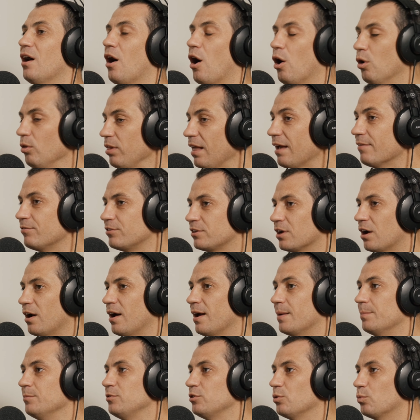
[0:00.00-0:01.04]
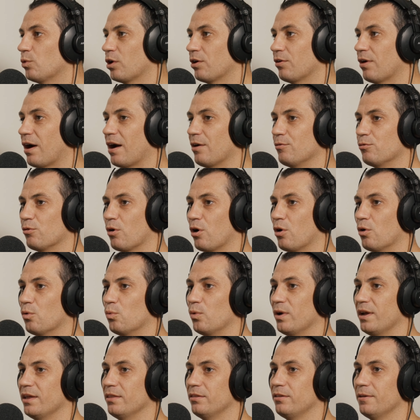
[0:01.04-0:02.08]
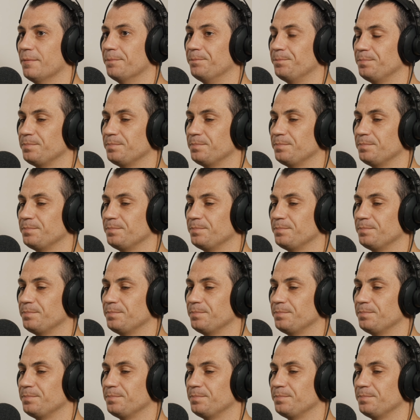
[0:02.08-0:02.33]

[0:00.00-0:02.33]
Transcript: I'll have times where I roll with.